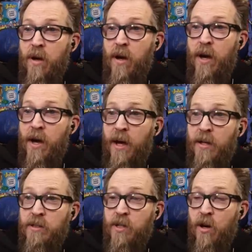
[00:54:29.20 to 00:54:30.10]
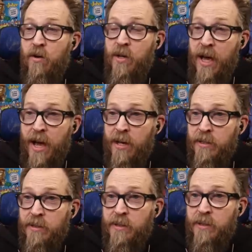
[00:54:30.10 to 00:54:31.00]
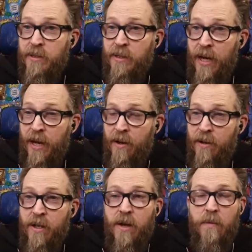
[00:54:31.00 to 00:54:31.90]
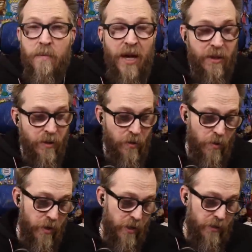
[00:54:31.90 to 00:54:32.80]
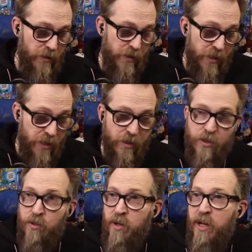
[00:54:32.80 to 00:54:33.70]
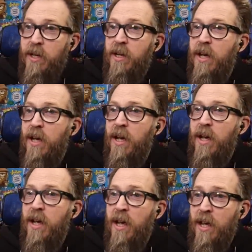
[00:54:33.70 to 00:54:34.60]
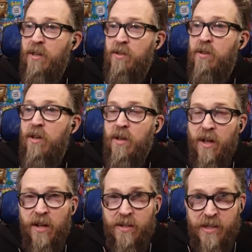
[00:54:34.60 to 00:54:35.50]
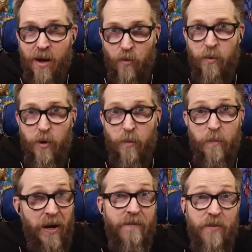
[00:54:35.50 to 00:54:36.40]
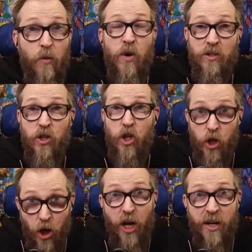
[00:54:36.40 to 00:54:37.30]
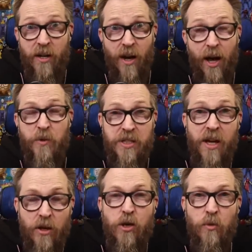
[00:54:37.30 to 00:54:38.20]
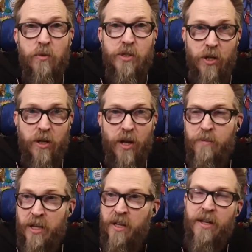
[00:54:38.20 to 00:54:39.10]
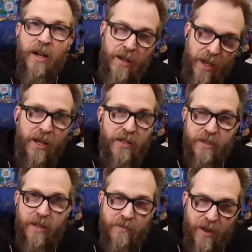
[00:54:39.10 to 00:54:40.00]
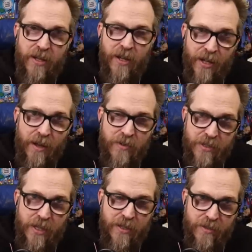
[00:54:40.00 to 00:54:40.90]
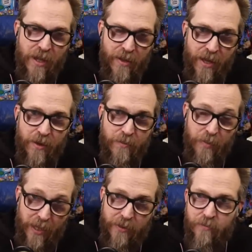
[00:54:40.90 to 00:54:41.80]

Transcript: Uh, so yeah, yeah. Mandalorian season three is terrible. But if it was good, I would tell you it was good. I mean, like I hate the fact that I have to say this out loud, but